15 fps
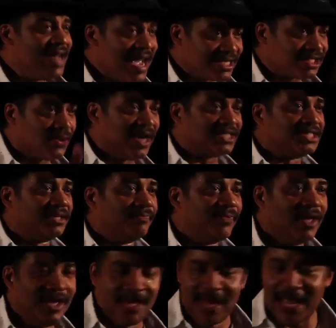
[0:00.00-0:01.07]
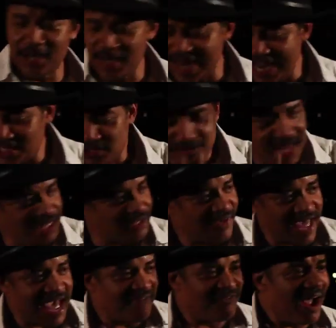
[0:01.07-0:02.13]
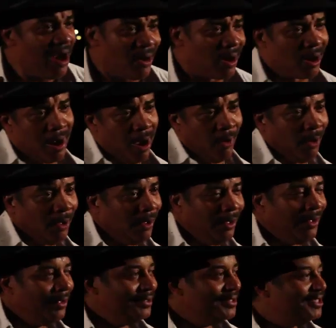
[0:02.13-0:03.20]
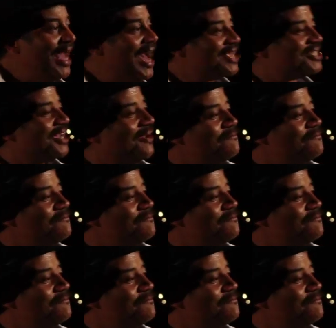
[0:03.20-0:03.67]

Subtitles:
Next question. I could have answered that a half hour ago. Yes?